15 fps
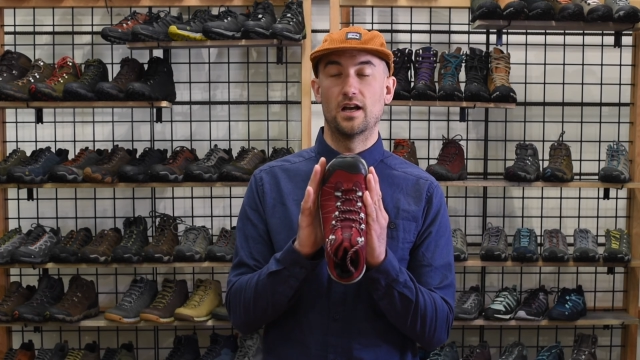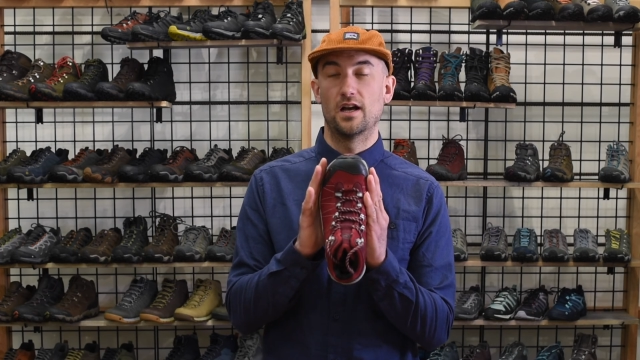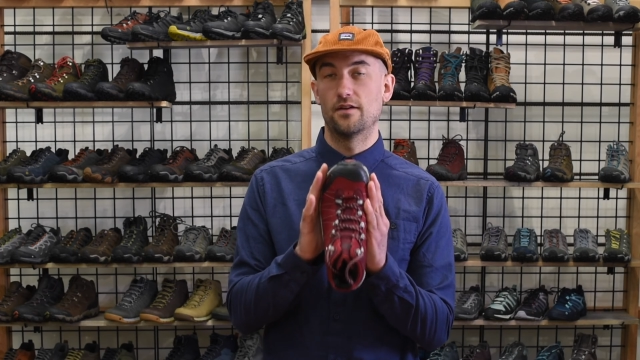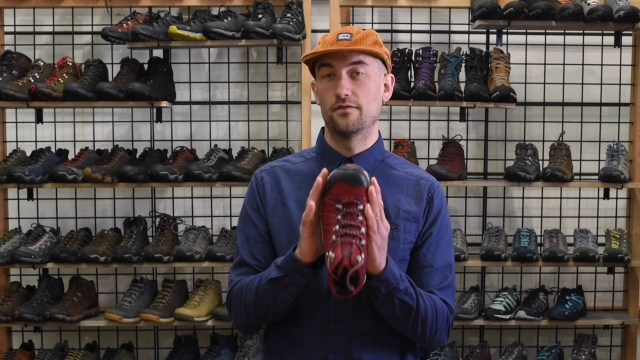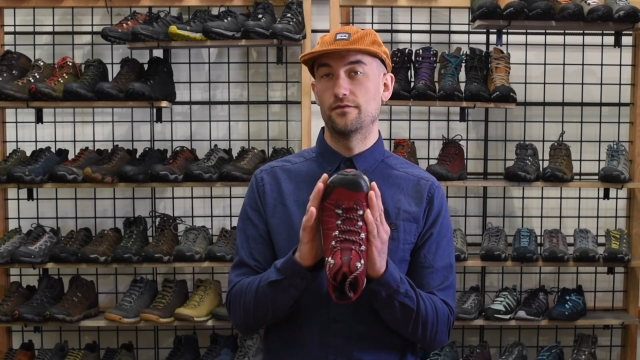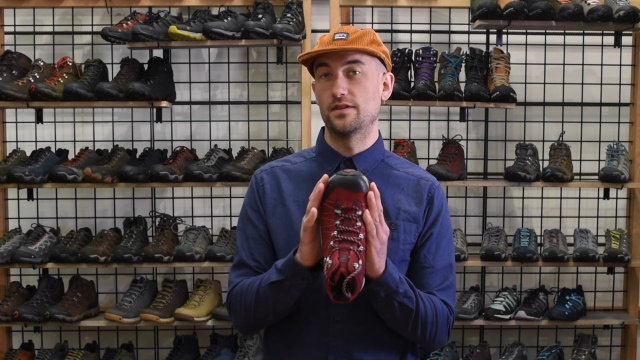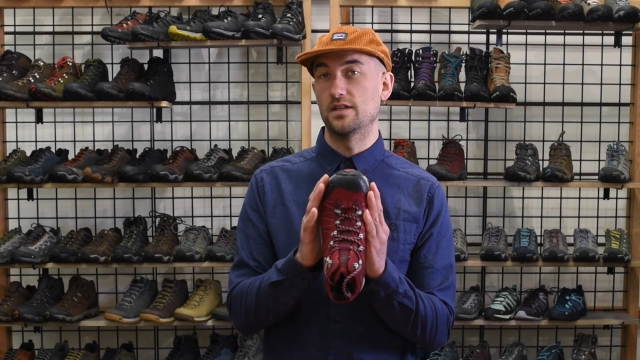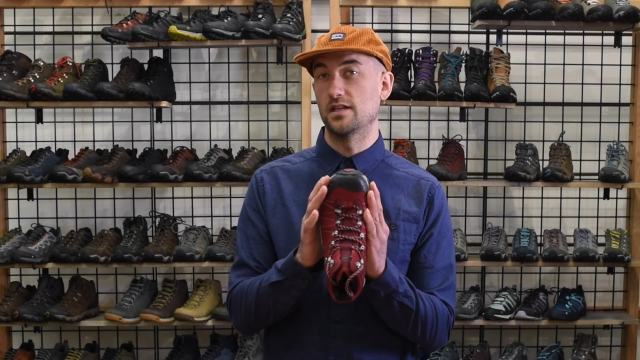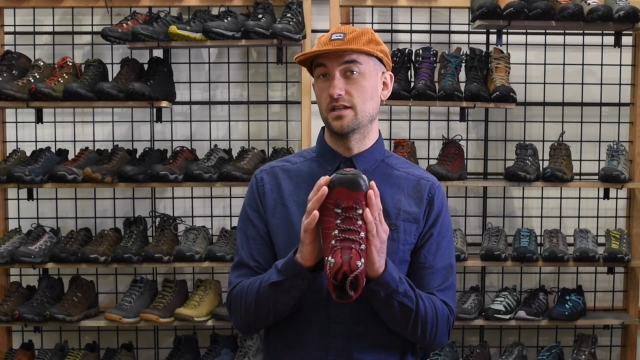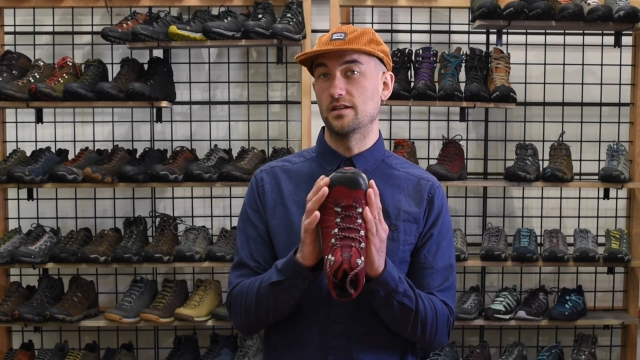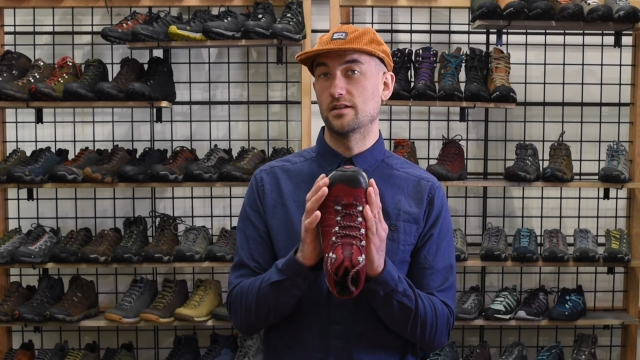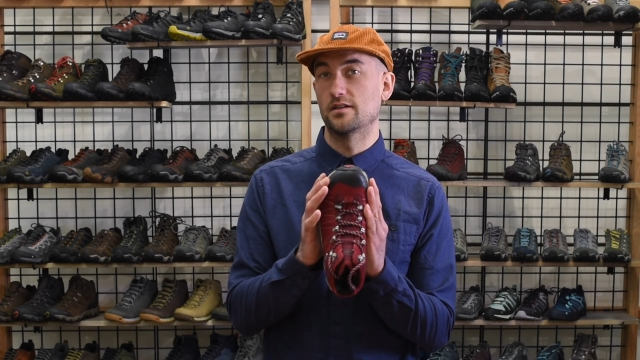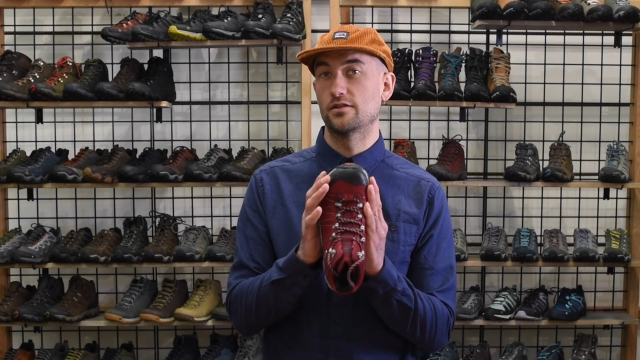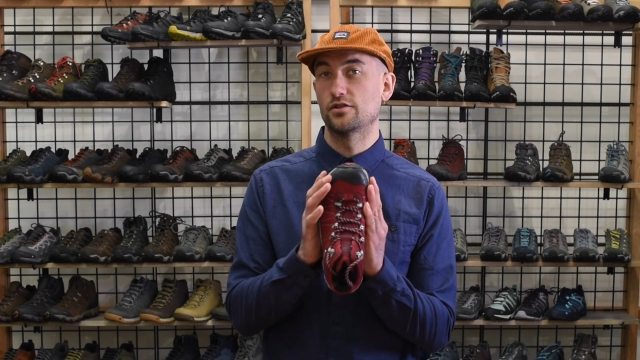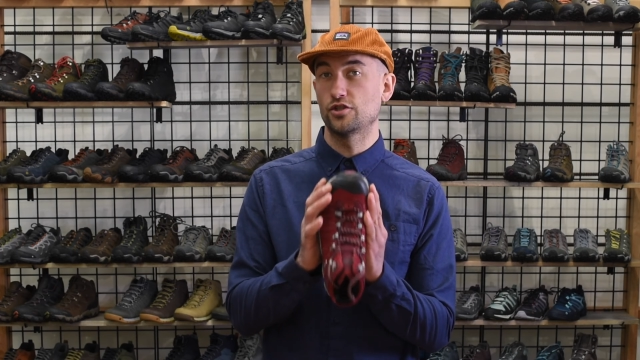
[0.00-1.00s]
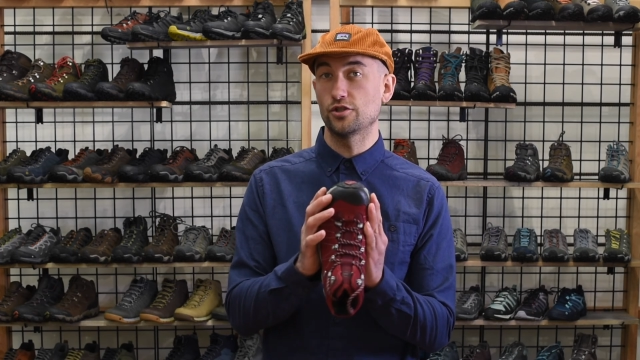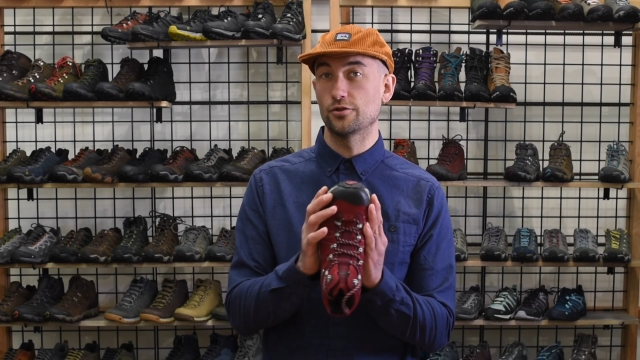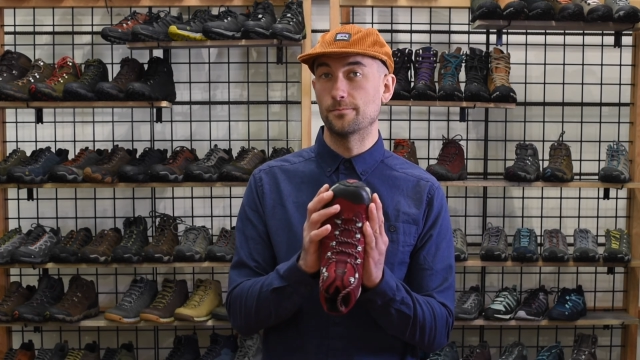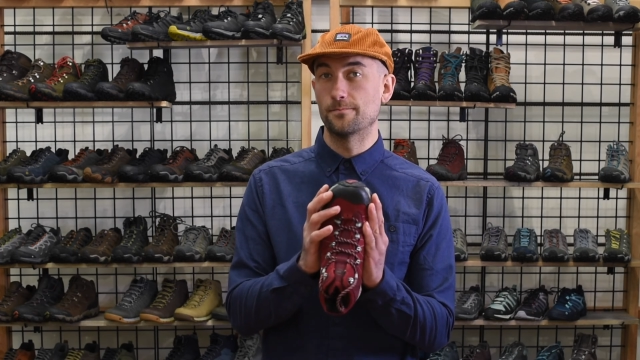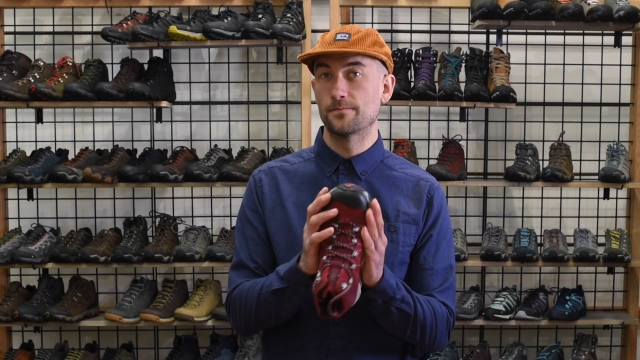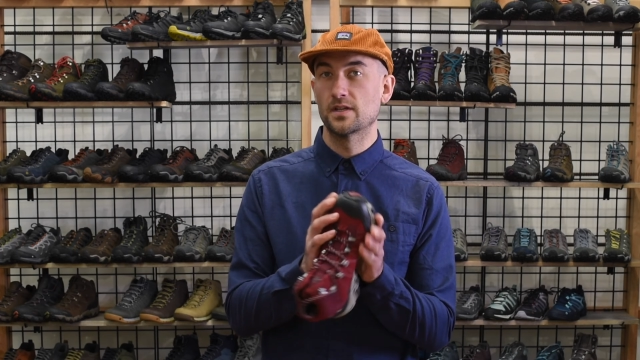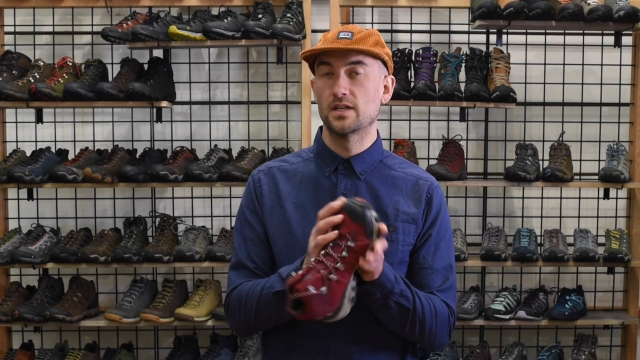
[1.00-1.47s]
of the
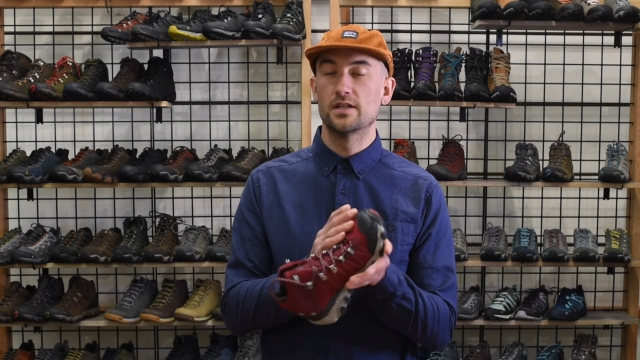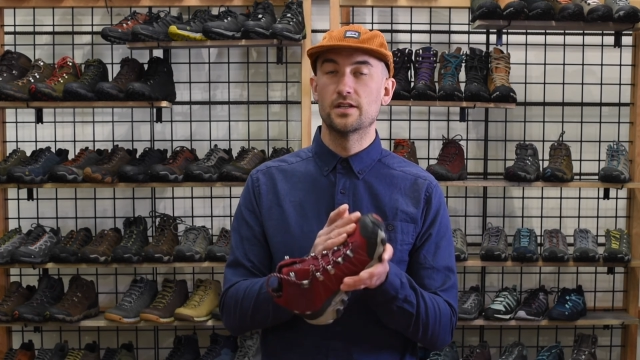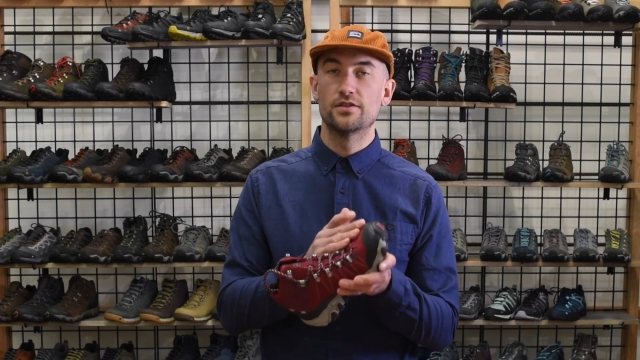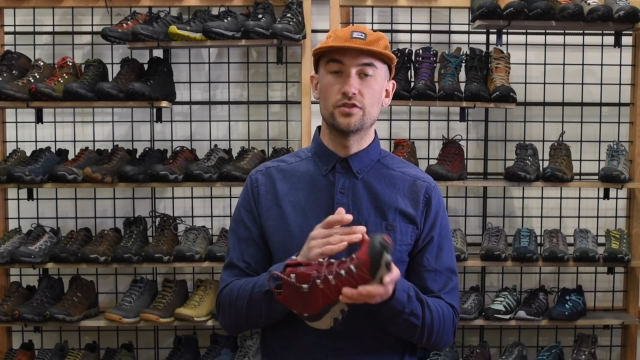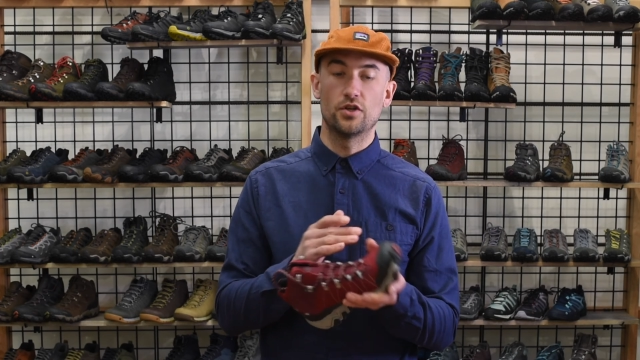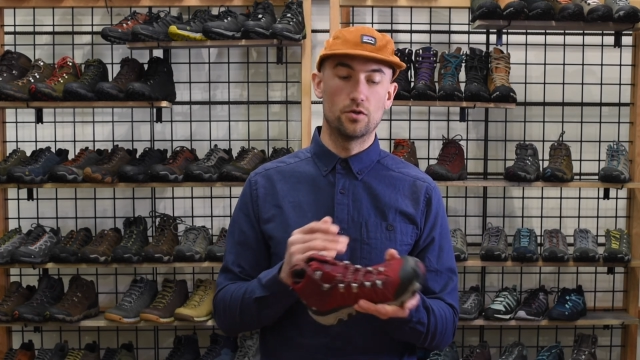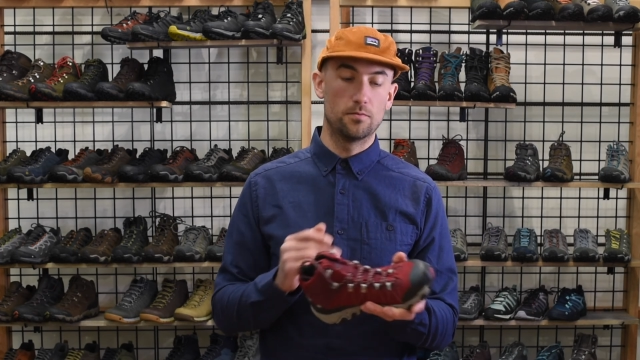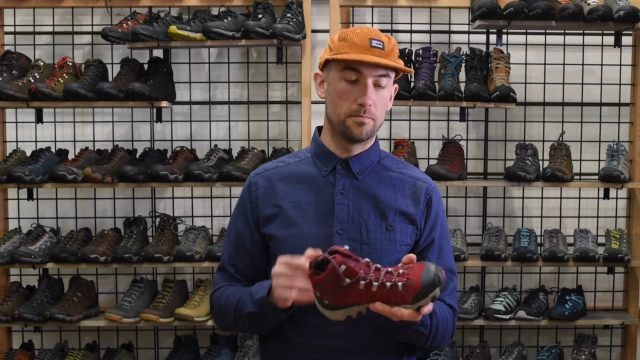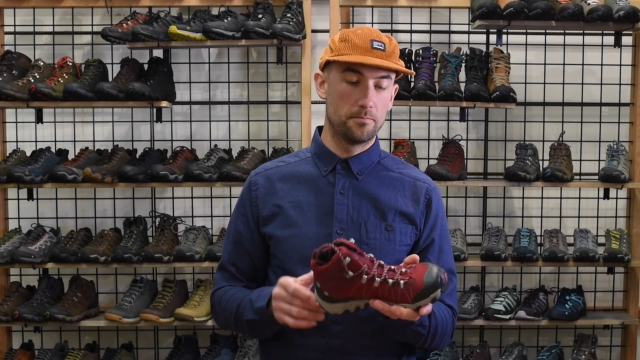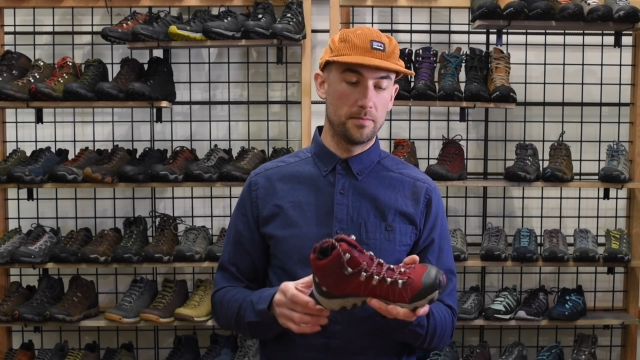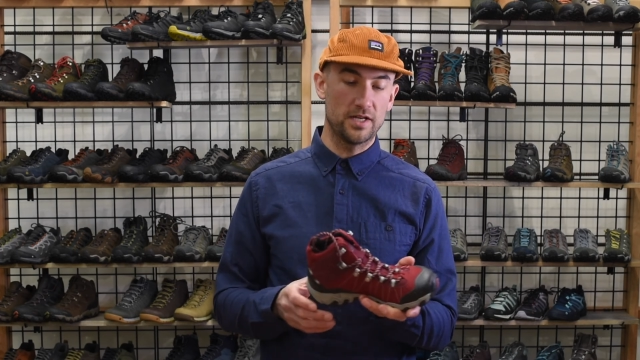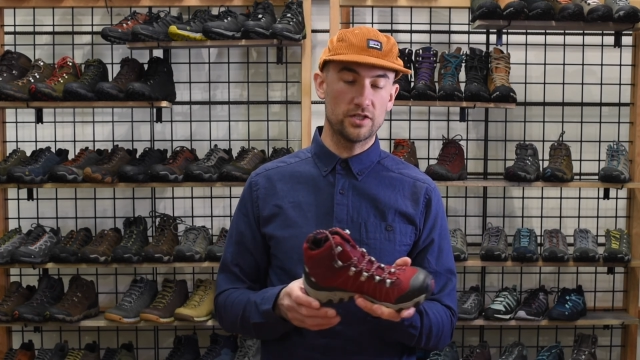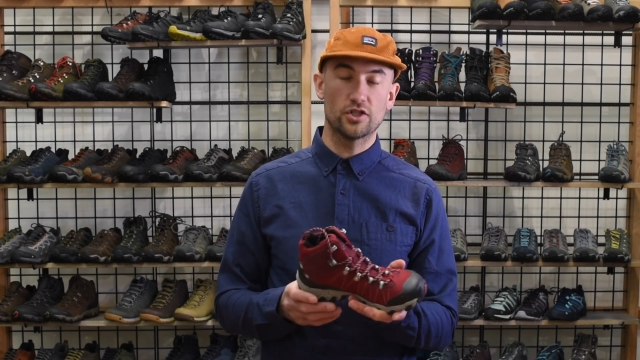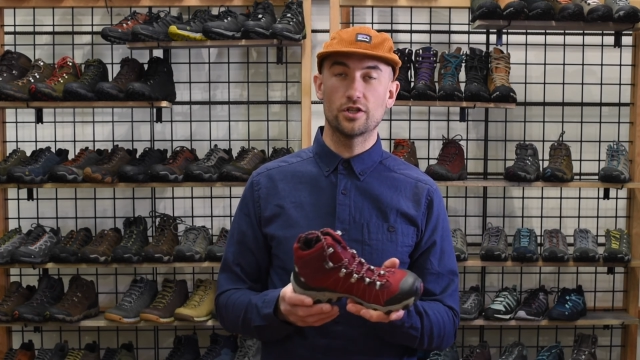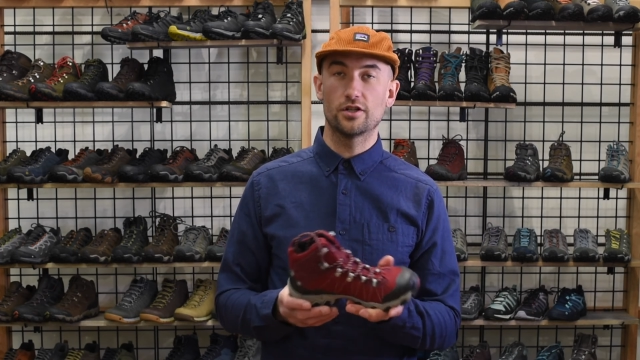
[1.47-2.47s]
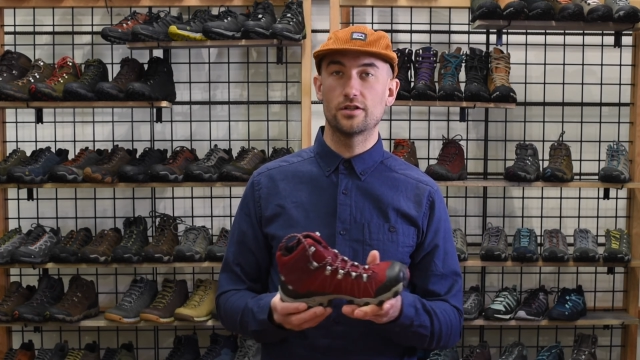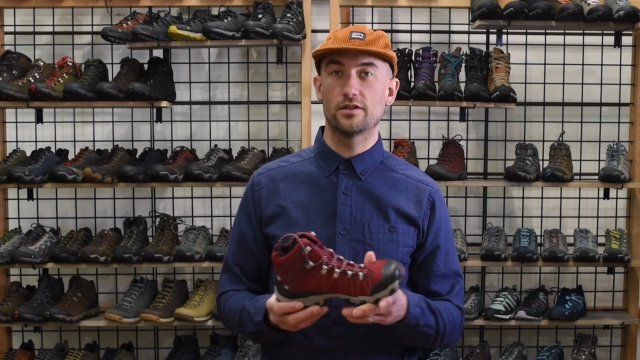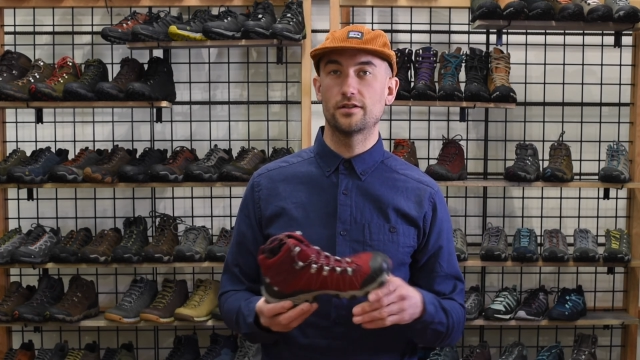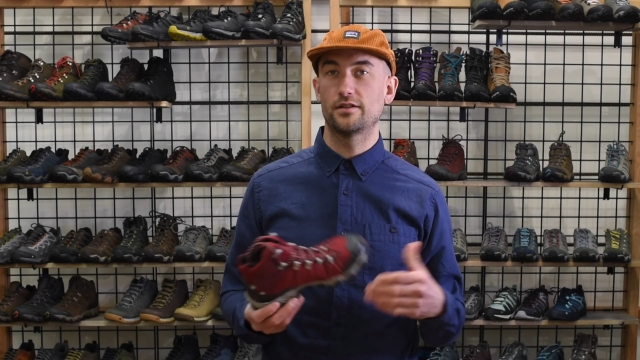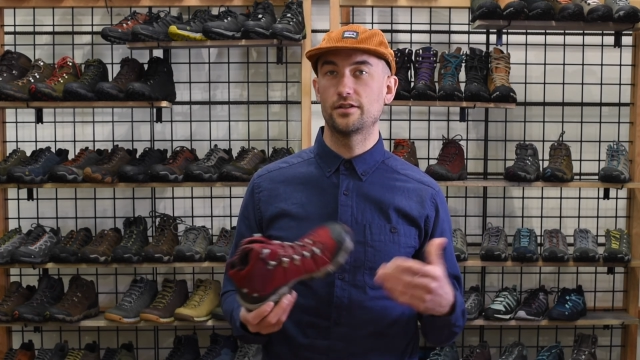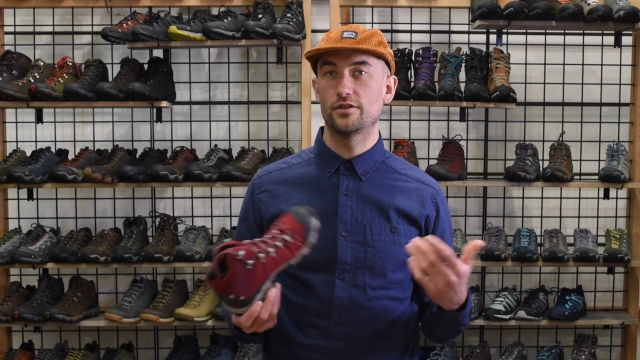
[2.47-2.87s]
shoe. So make sure